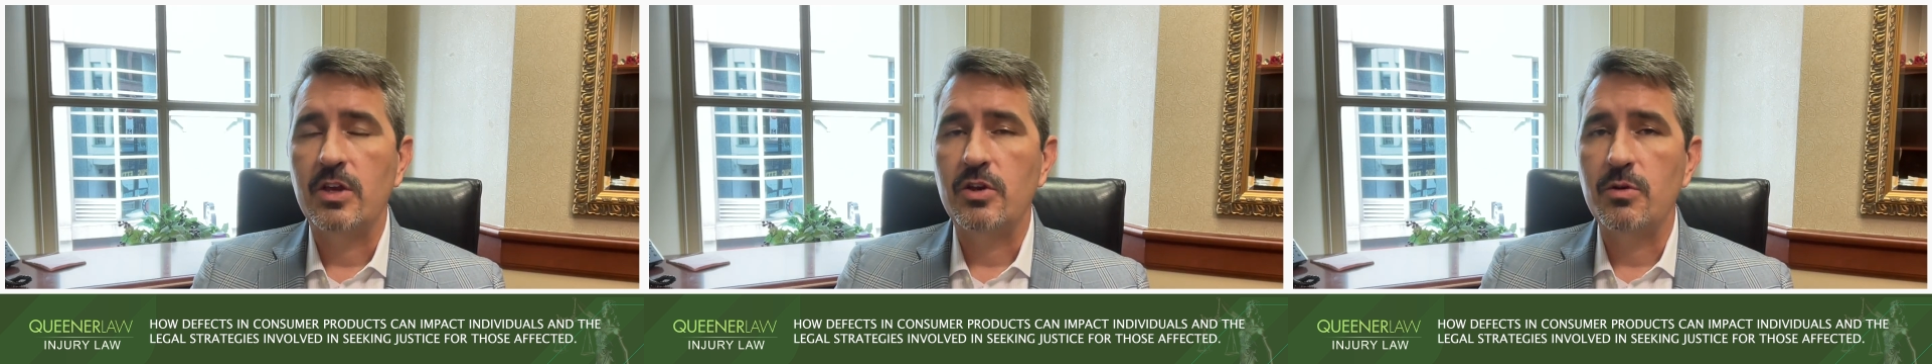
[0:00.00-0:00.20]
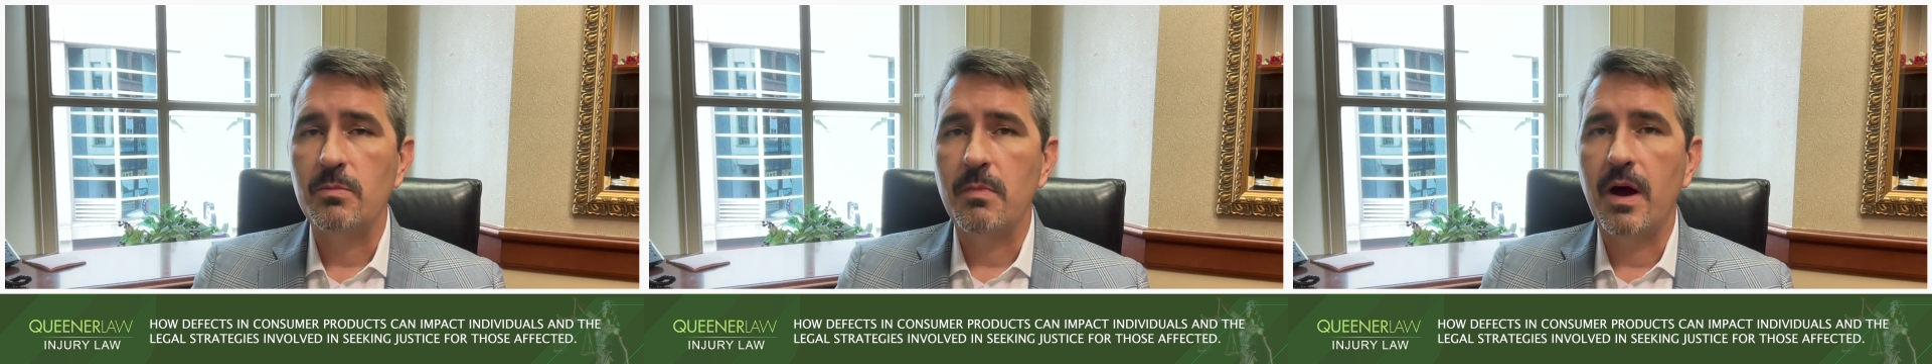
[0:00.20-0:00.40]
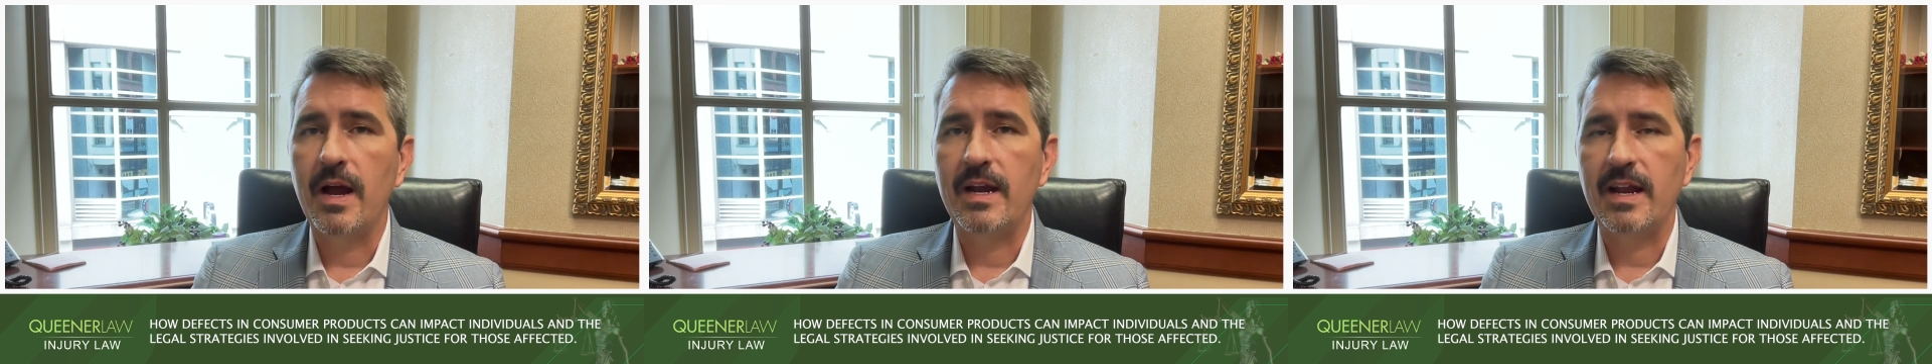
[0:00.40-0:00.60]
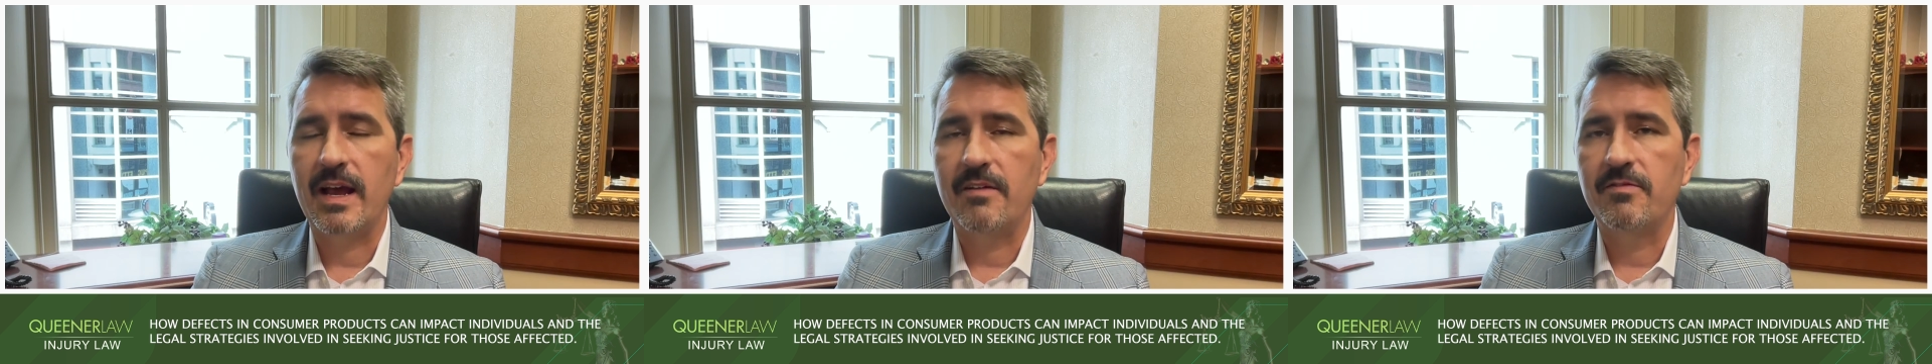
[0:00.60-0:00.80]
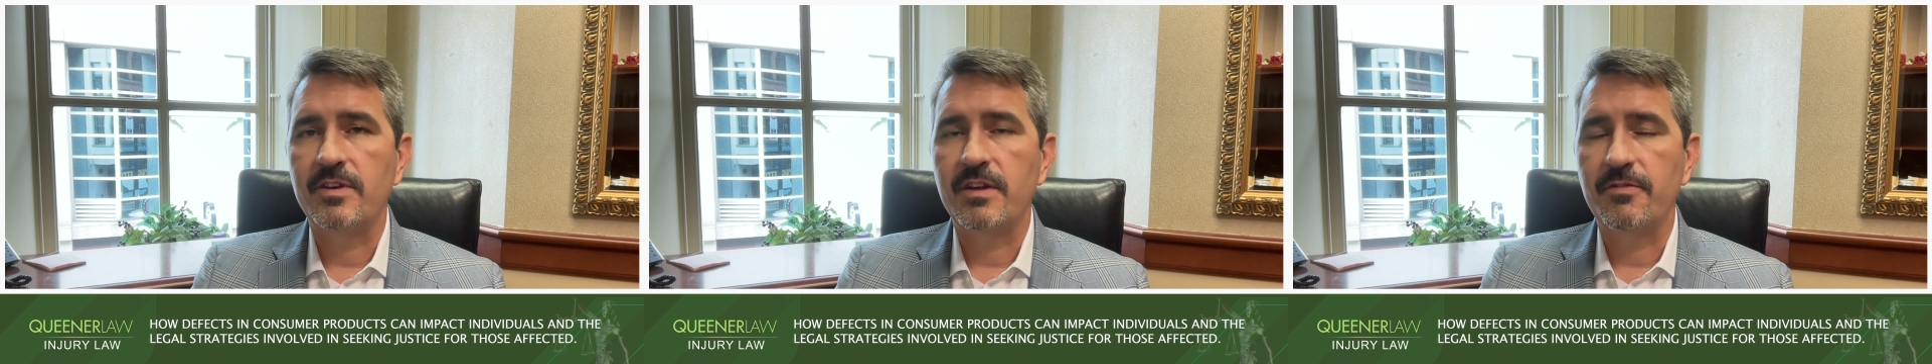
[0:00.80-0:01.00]
you might
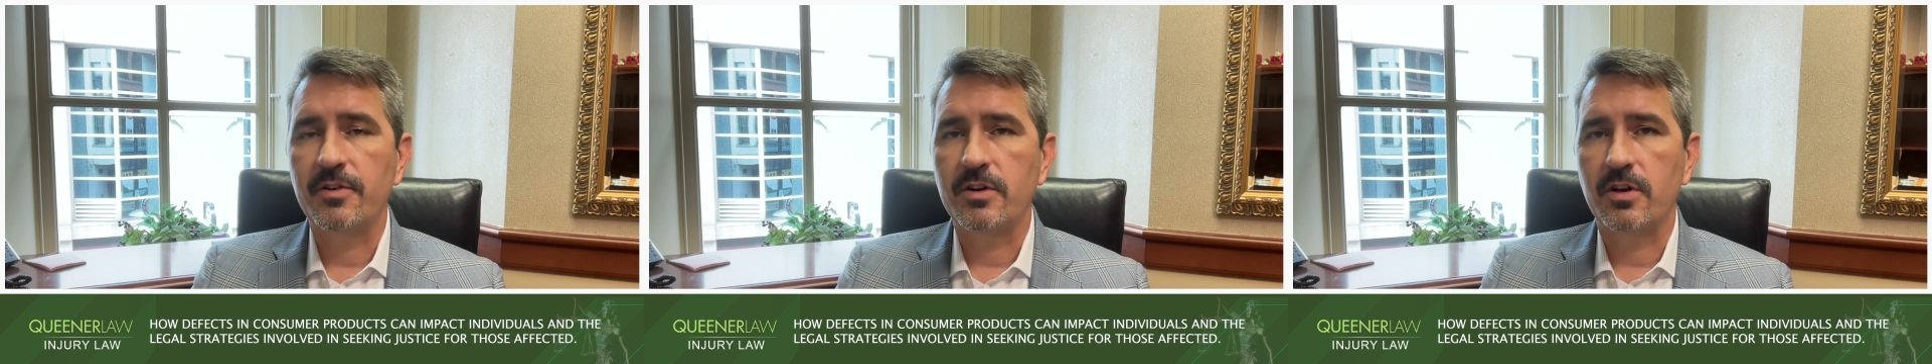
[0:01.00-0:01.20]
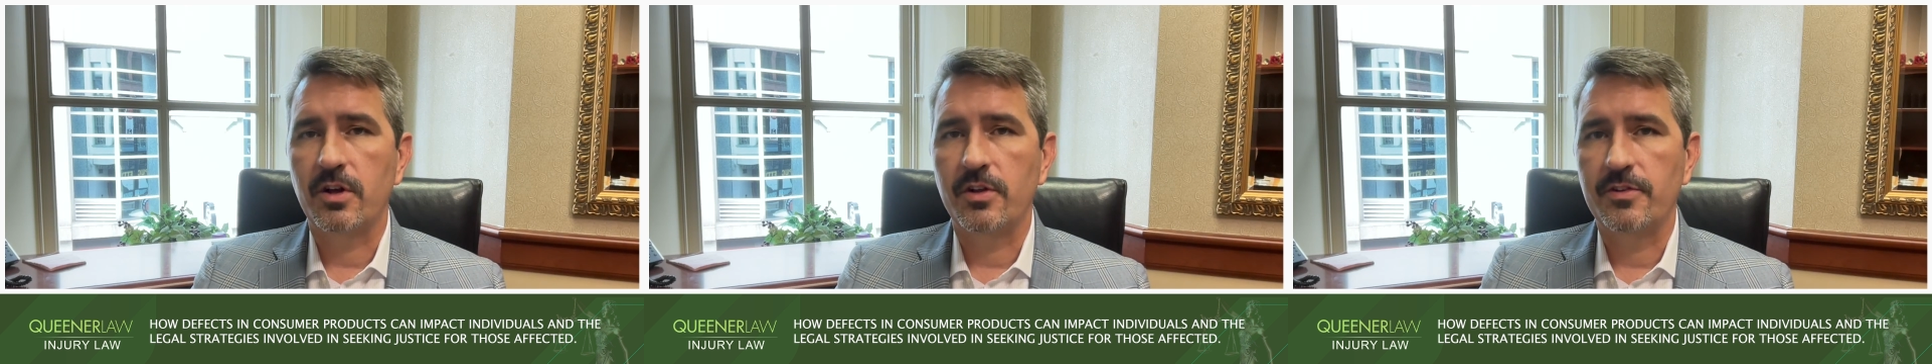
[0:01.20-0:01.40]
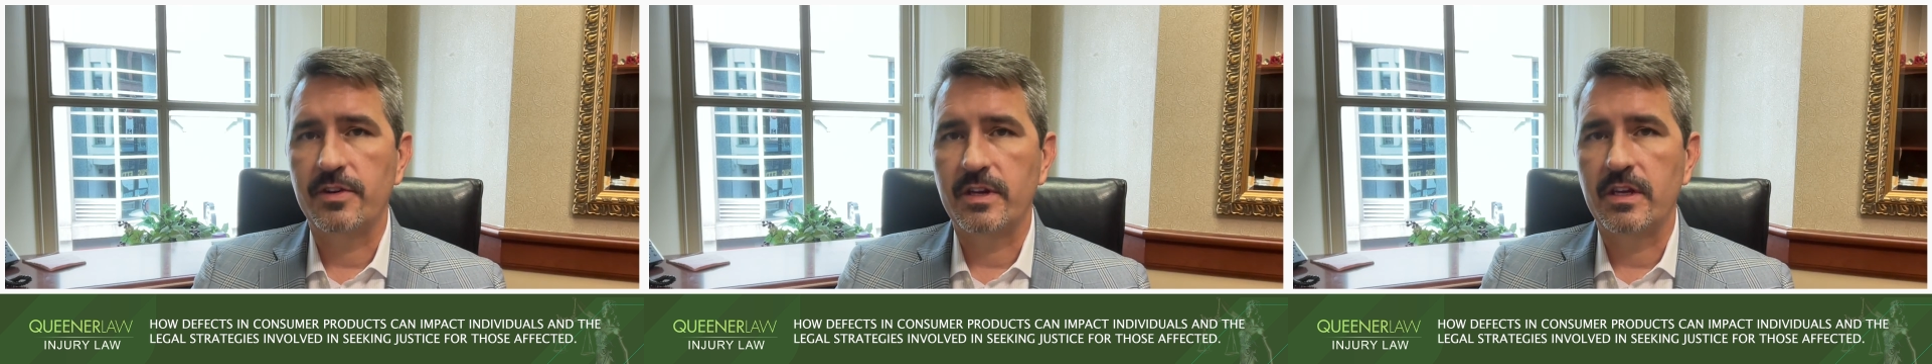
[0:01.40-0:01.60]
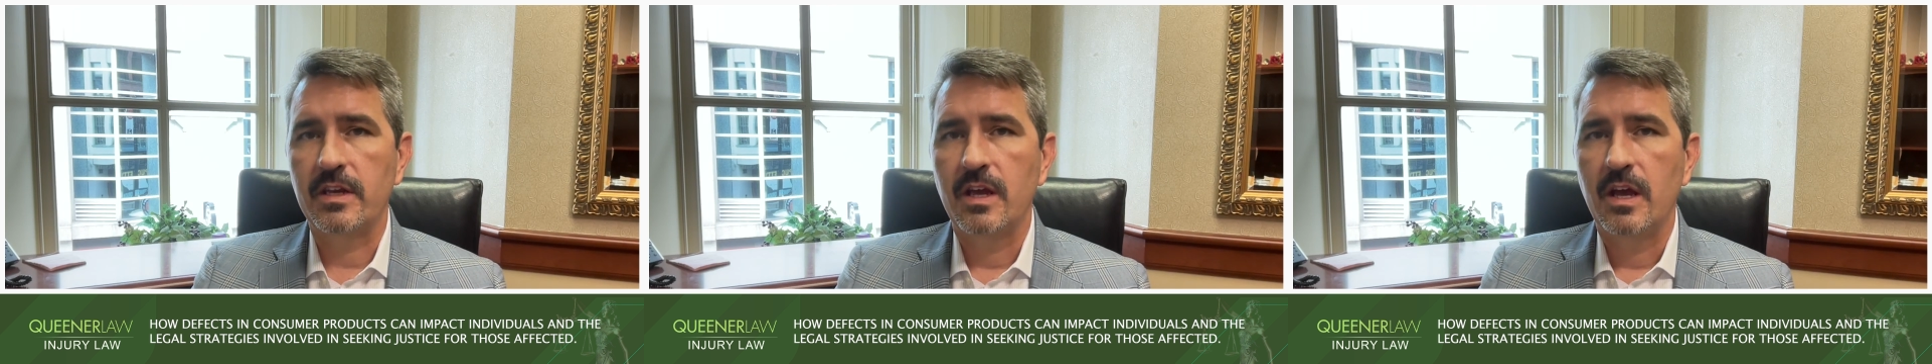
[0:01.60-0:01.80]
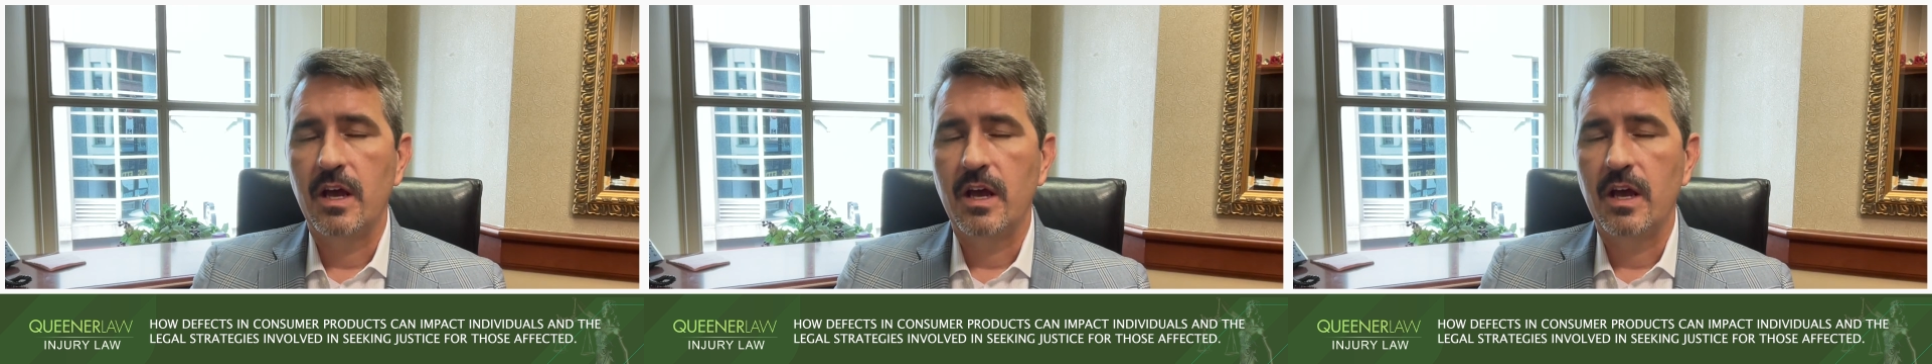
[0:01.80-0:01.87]
have difficulty